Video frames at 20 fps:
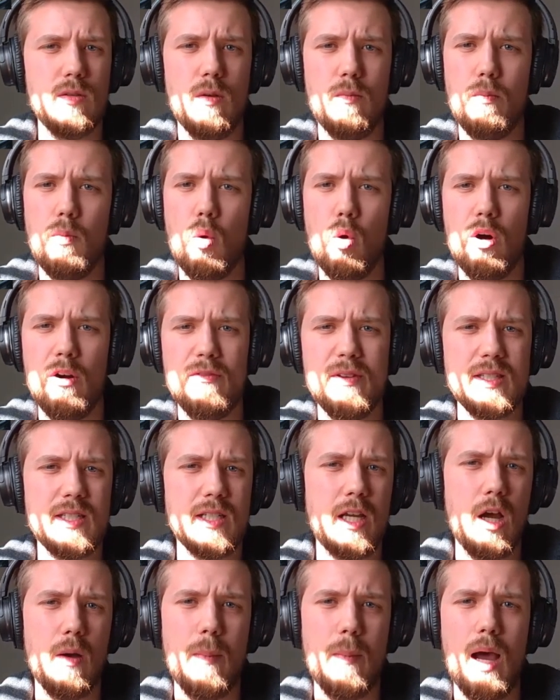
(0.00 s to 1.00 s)
more of it to
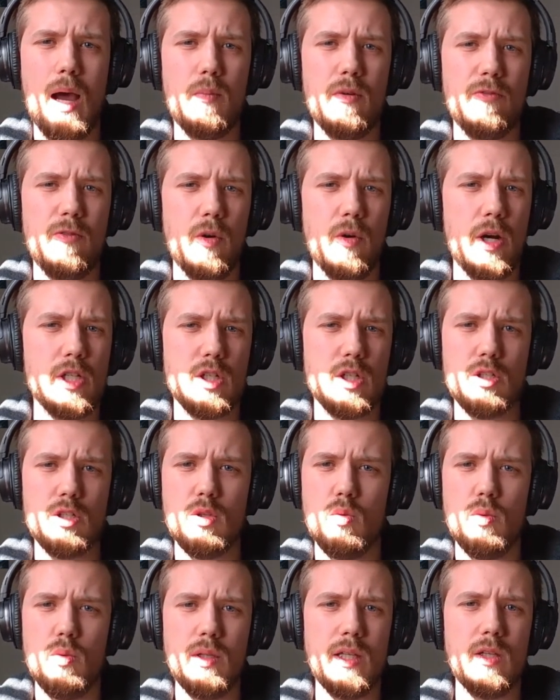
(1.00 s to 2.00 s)
come out before I start
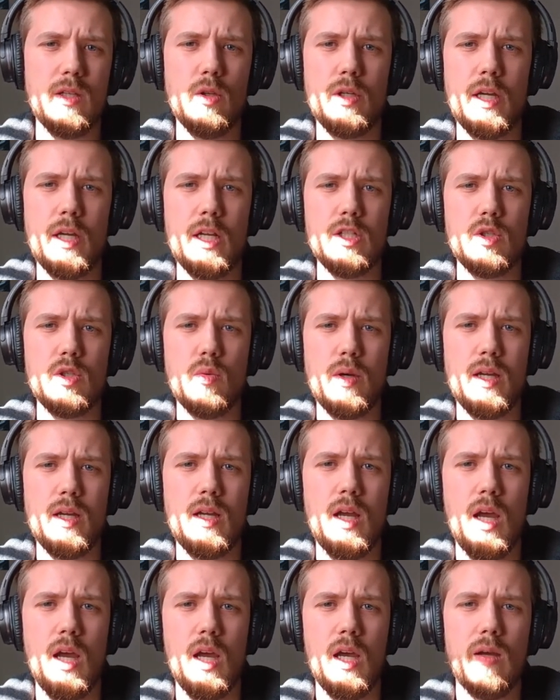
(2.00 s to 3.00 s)
to really look into
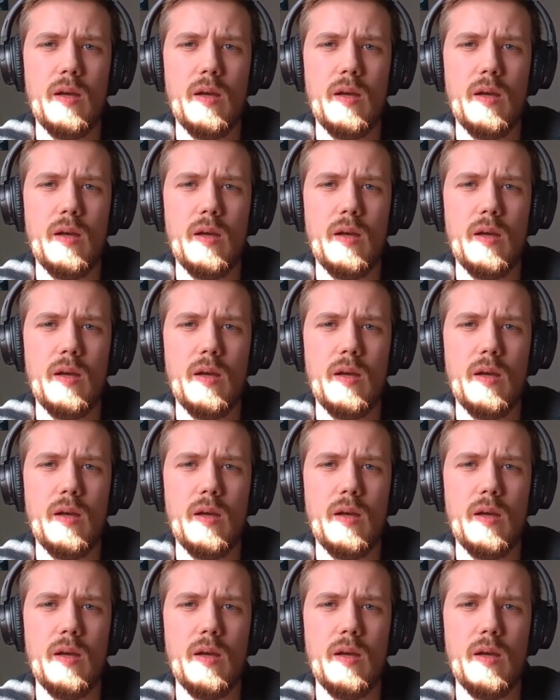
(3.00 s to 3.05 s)
it.